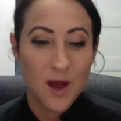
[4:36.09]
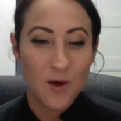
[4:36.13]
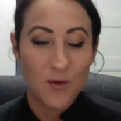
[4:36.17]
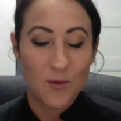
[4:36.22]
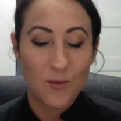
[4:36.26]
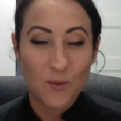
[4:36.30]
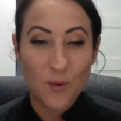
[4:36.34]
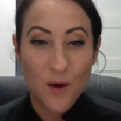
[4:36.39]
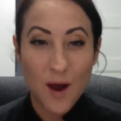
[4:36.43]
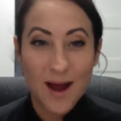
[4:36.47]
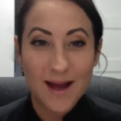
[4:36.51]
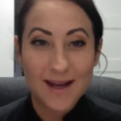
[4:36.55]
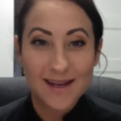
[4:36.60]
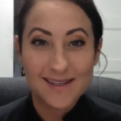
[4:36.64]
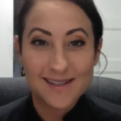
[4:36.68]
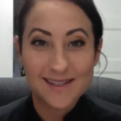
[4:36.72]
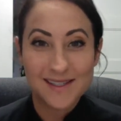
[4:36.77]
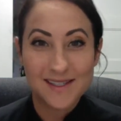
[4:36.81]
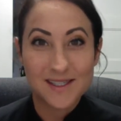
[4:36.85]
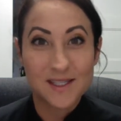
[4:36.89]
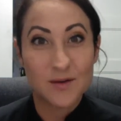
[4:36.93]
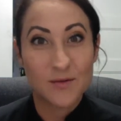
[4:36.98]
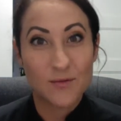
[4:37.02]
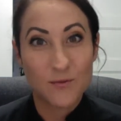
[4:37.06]
write,
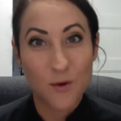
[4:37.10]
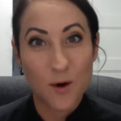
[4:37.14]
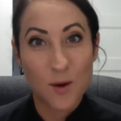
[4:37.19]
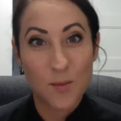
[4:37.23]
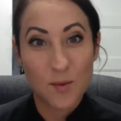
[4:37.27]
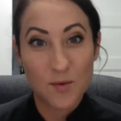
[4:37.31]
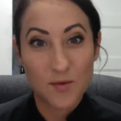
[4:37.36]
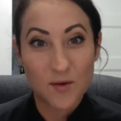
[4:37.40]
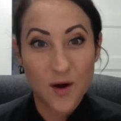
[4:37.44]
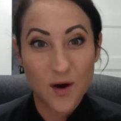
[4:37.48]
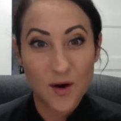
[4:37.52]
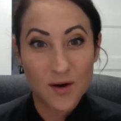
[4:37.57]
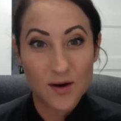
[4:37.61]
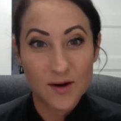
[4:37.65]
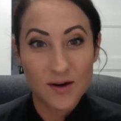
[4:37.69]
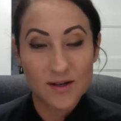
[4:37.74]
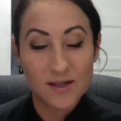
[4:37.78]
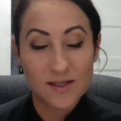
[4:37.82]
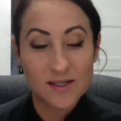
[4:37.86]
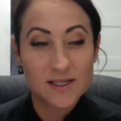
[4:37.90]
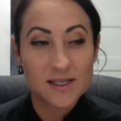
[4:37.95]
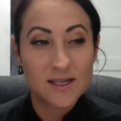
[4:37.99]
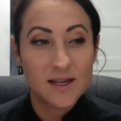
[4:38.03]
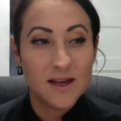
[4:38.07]
it's a form of
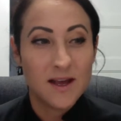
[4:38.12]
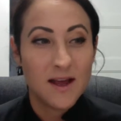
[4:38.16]
art.